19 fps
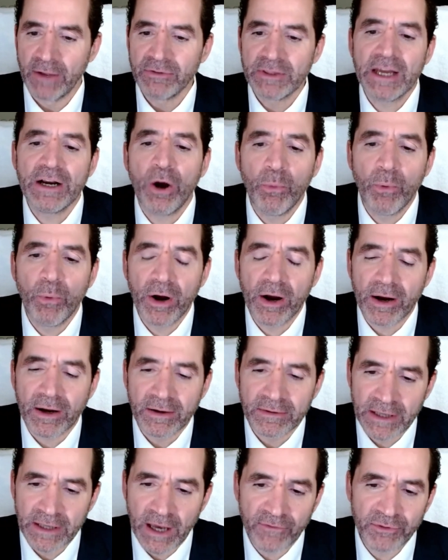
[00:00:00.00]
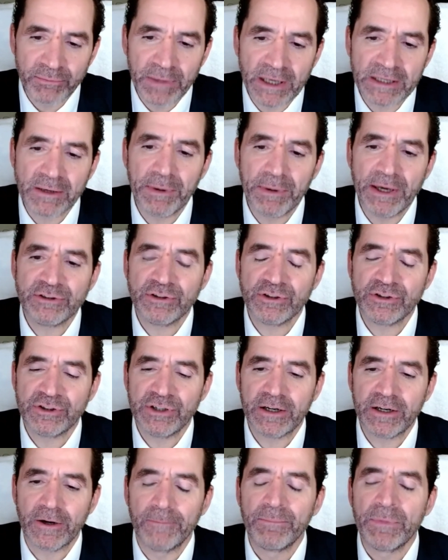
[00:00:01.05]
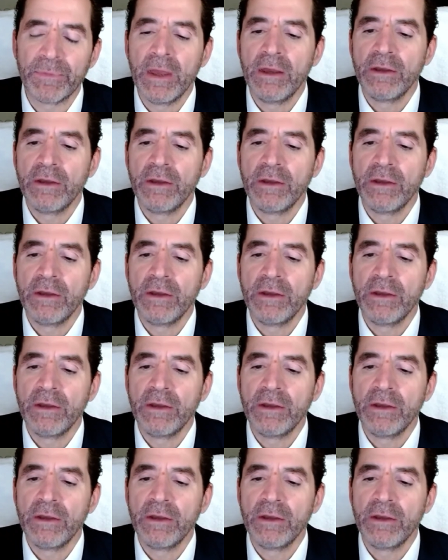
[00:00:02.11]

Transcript: They don't work. They often make the patient sicker.